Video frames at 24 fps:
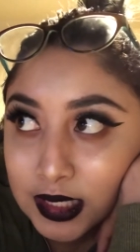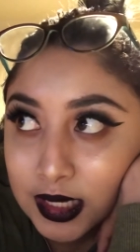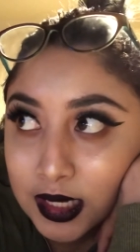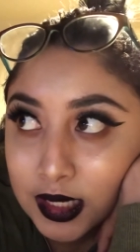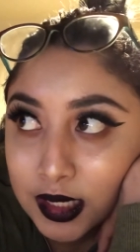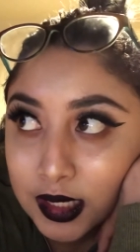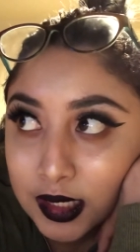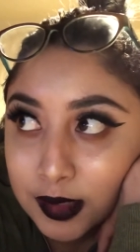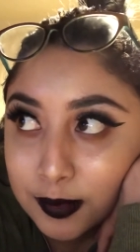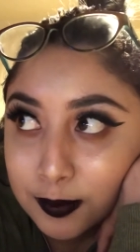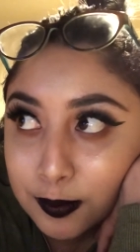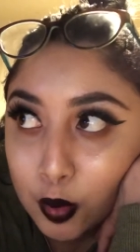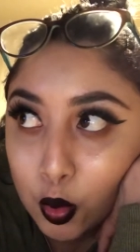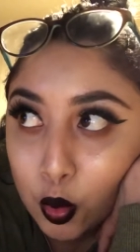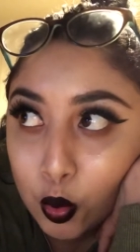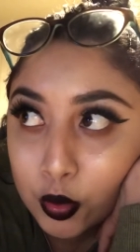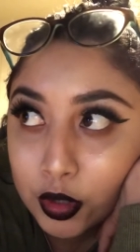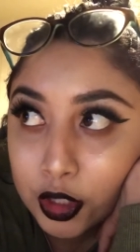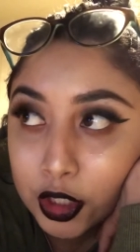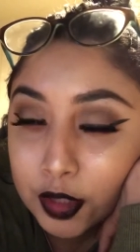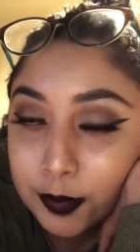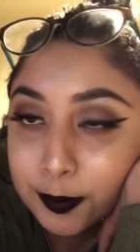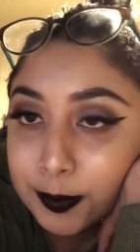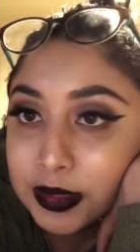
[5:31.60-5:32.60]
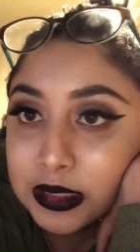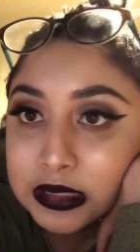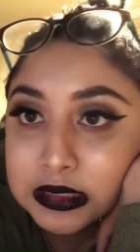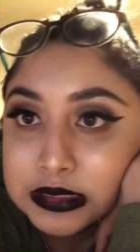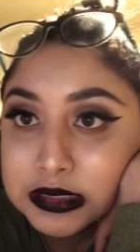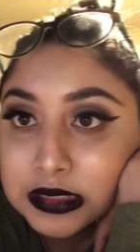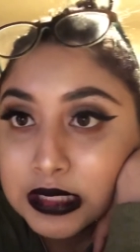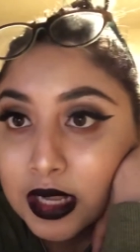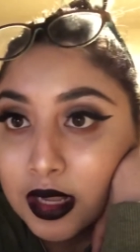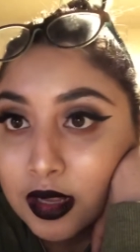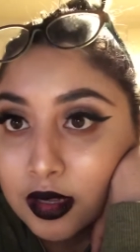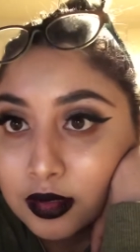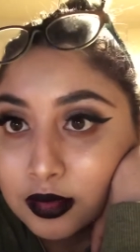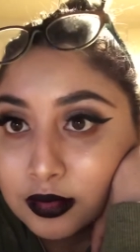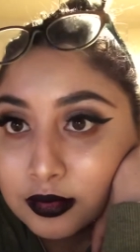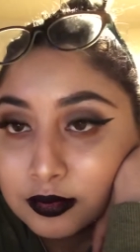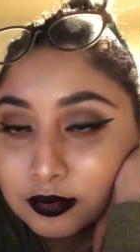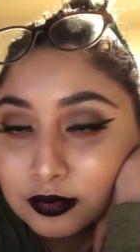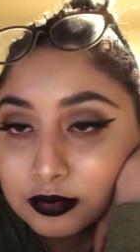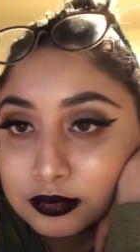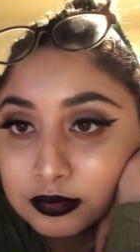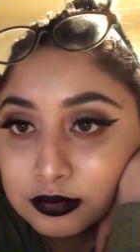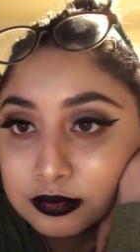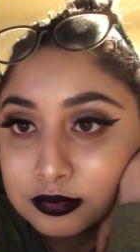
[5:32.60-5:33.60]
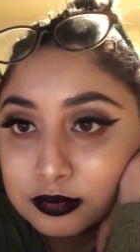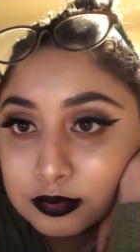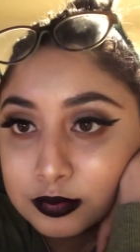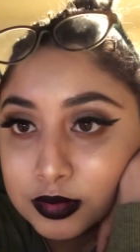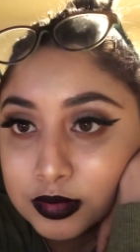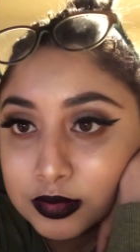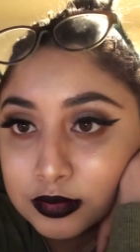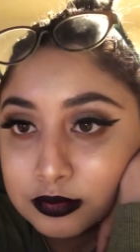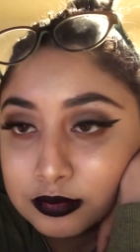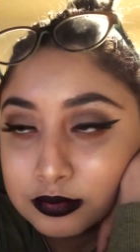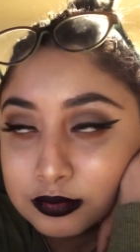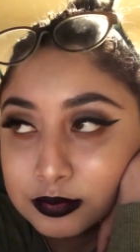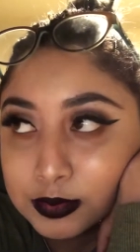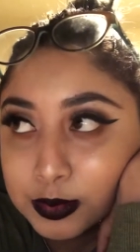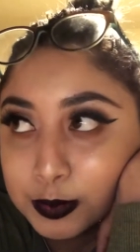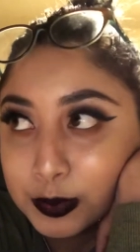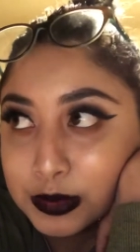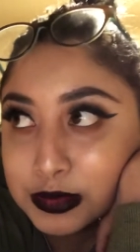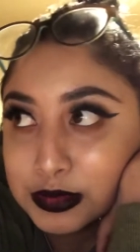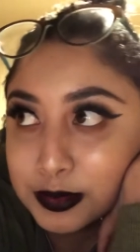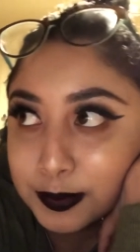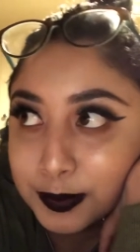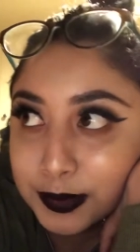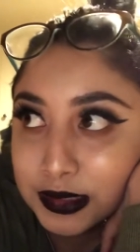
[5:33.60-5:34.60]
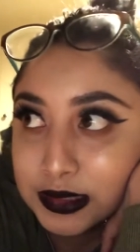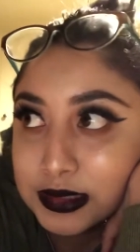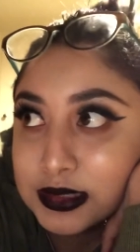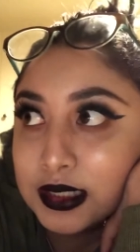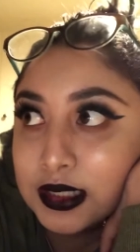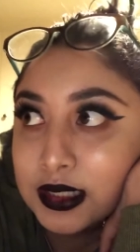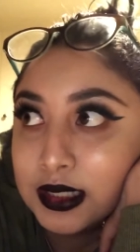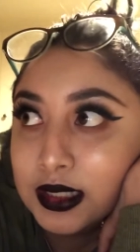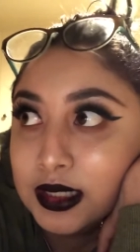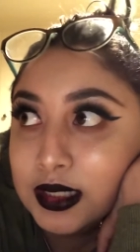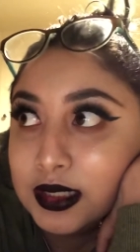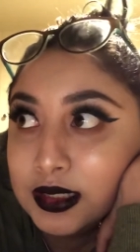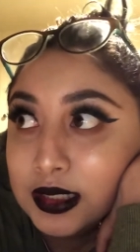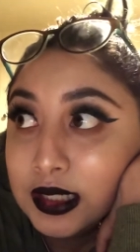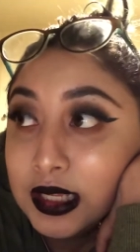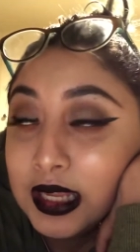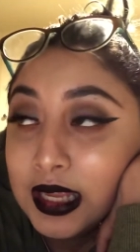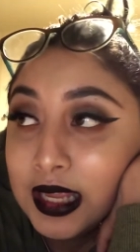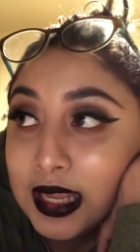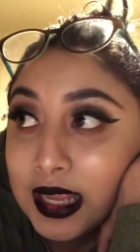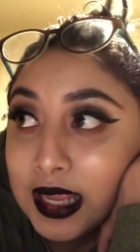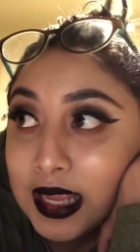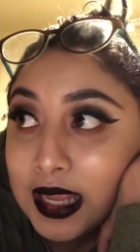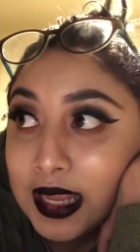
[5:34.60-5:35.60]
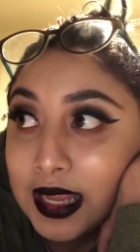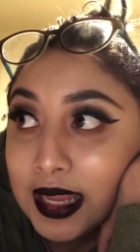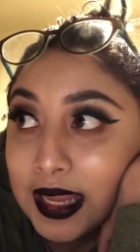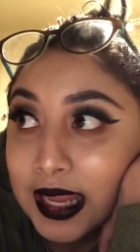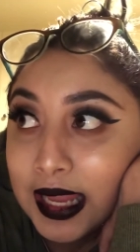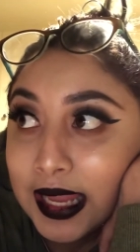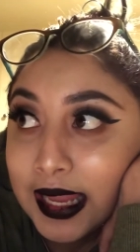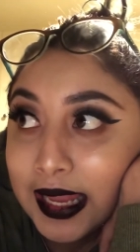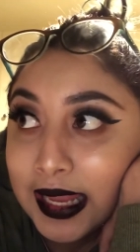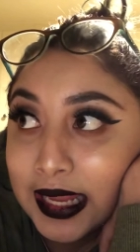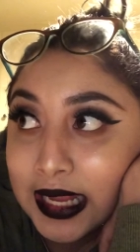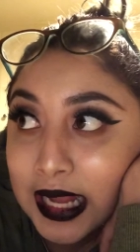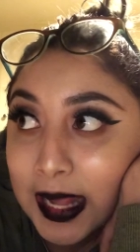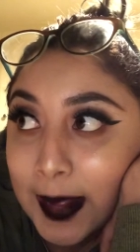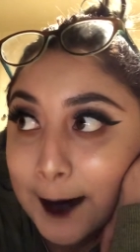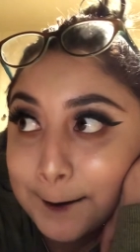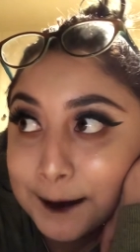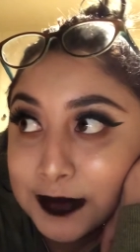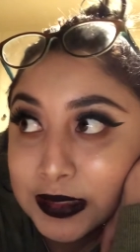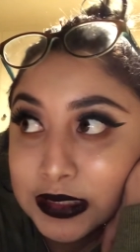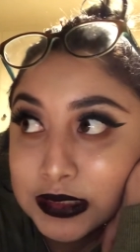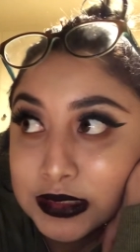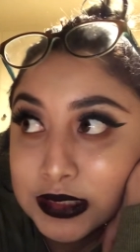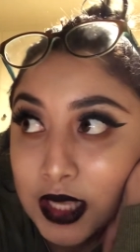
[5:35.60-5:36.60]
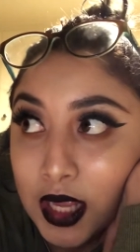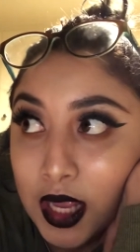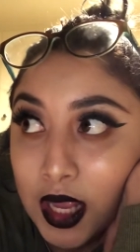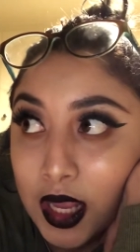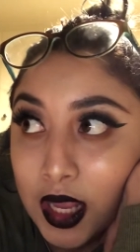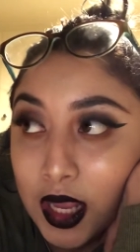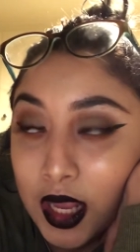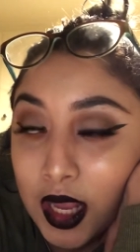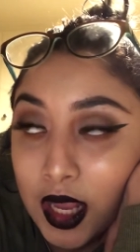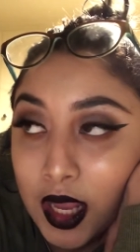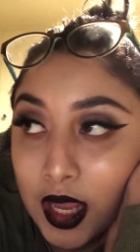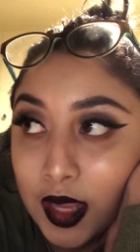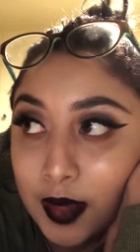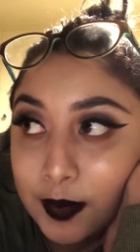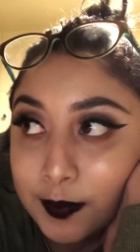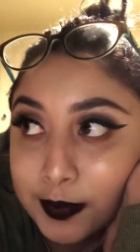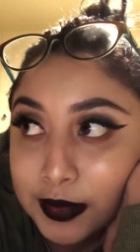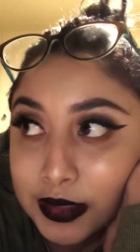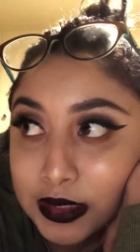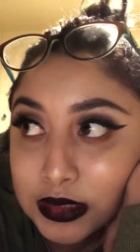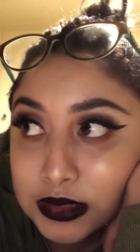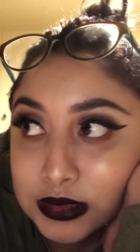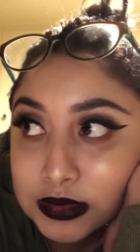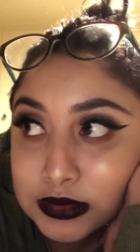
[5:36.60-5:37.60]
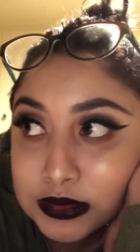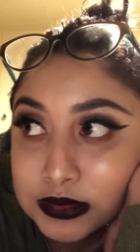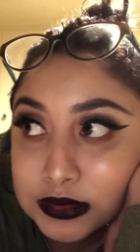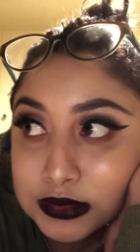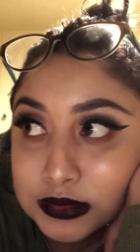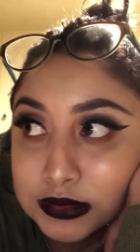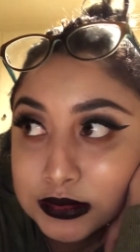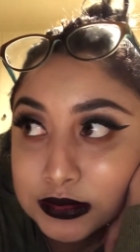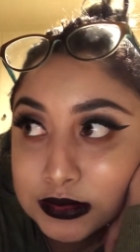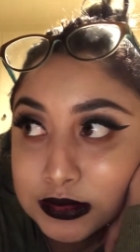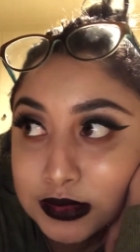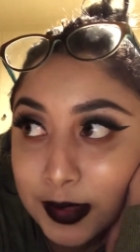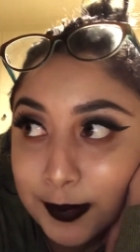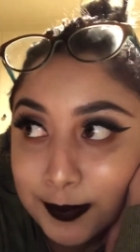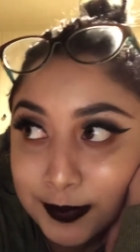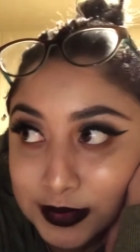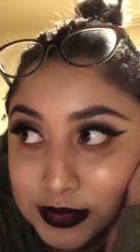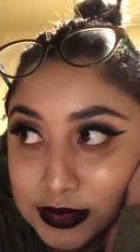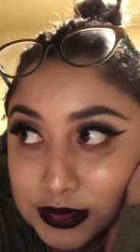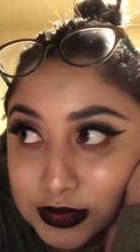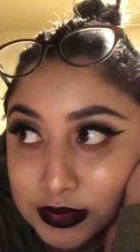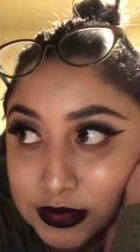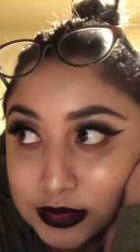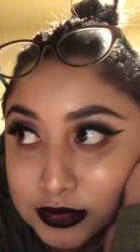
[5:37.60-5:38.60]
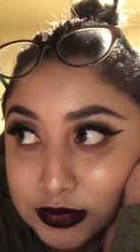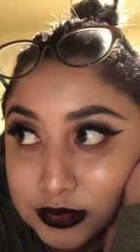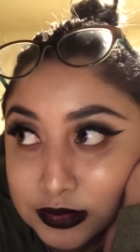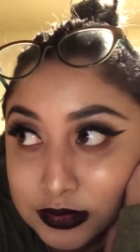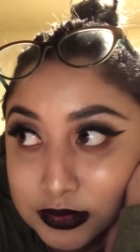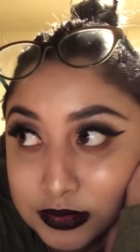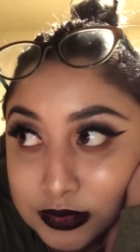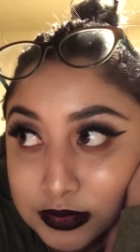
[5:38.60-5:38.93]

um, ordered pizza. Well, we went to Pizza Hut and got pizza and wings and breadsticks.